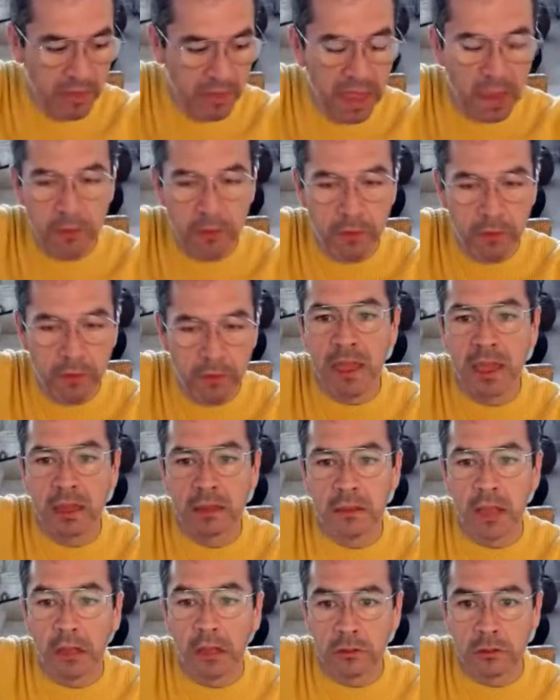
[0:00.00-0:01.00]
thank
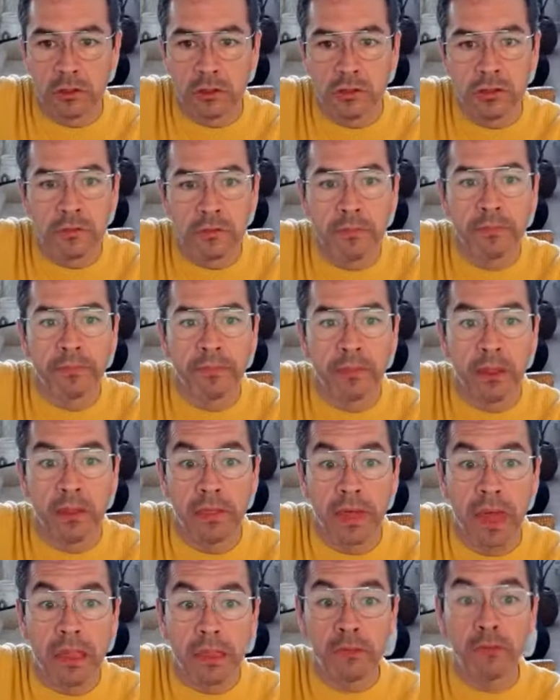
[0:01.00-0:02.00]
you, doctors.
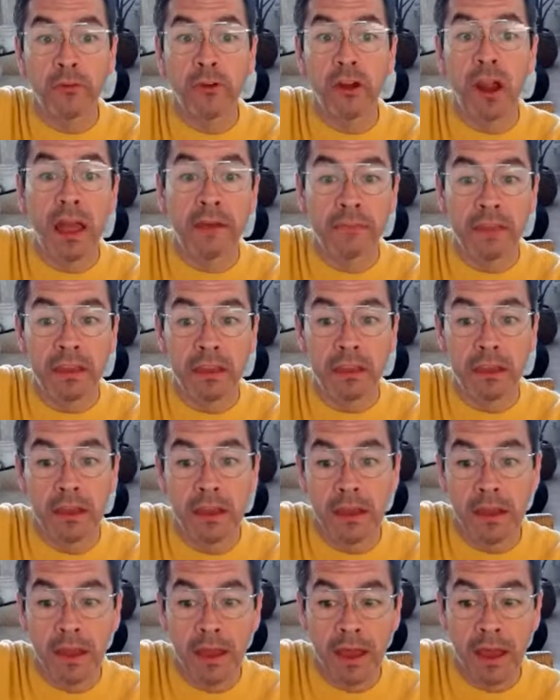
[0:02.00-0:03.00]
Thank you for
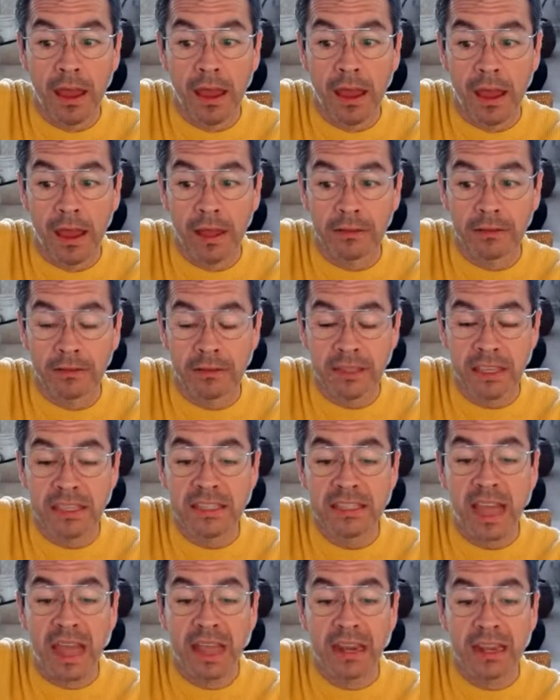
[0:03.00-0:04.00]
having
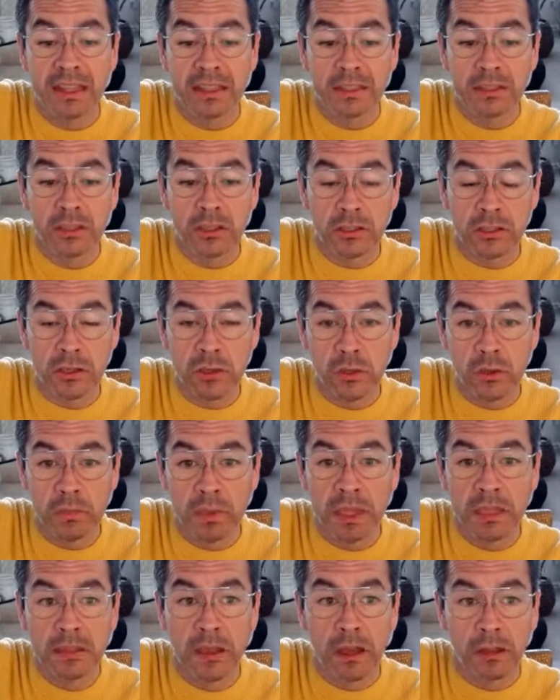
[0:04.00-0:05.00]
decided
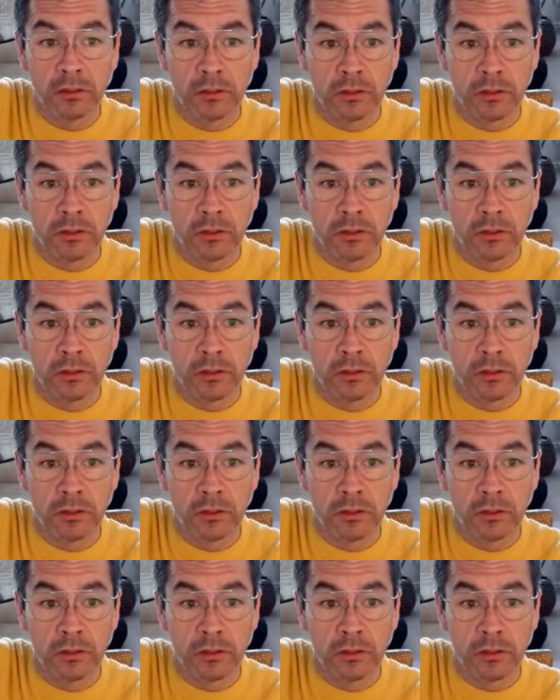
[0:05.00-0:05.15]
to be